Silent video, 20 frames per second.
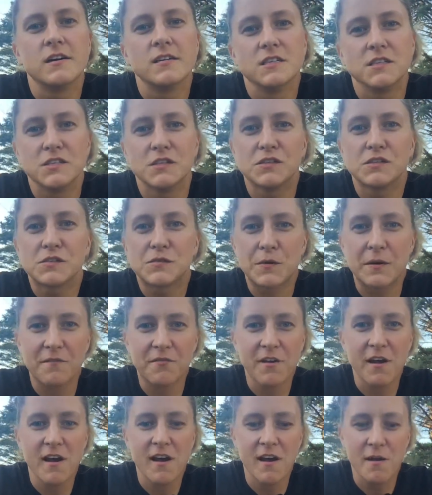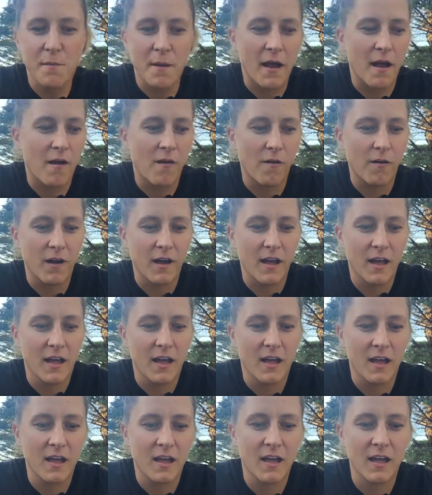So I've thought about
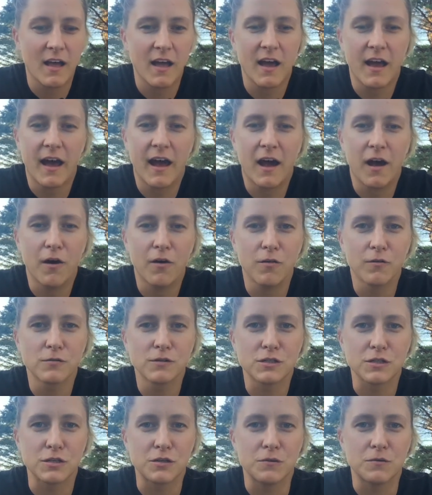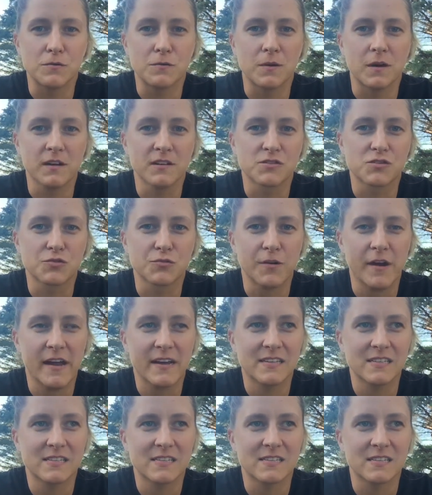how to
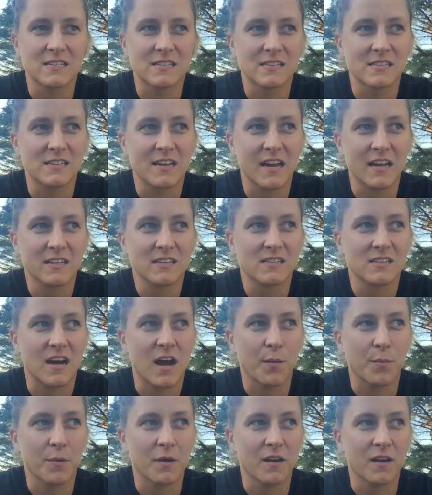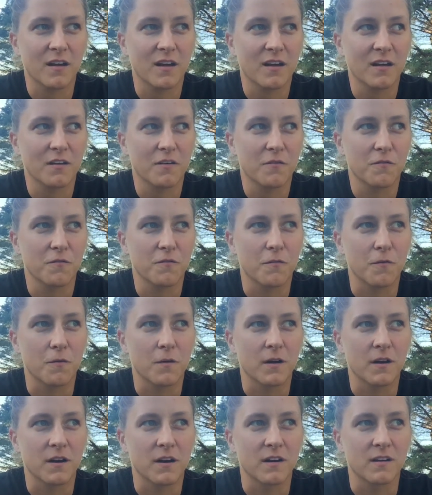address this next topic
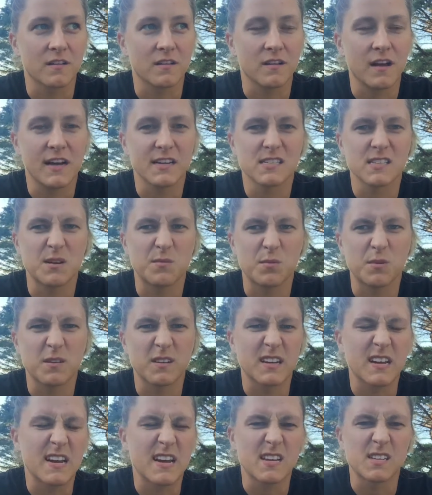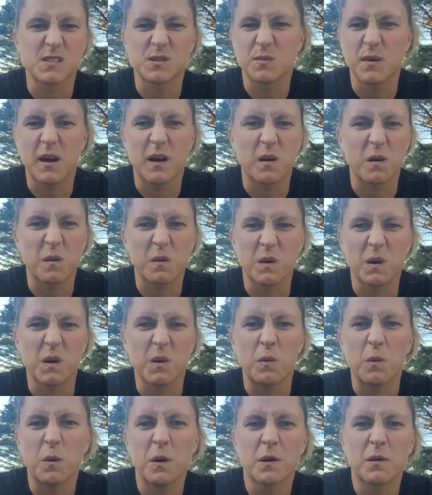for the last couple of days about,
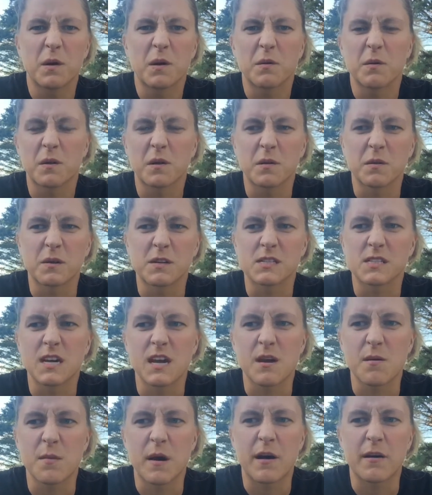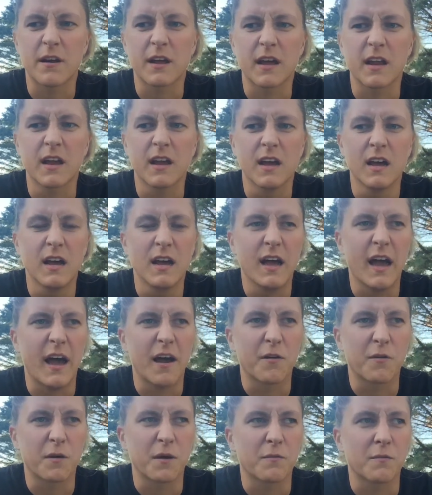what do I really want to say about it? How
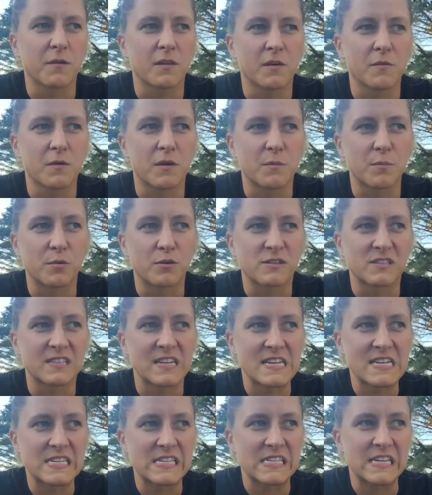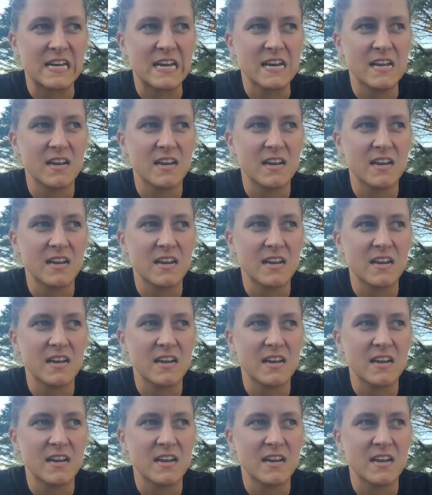do I really want to present it?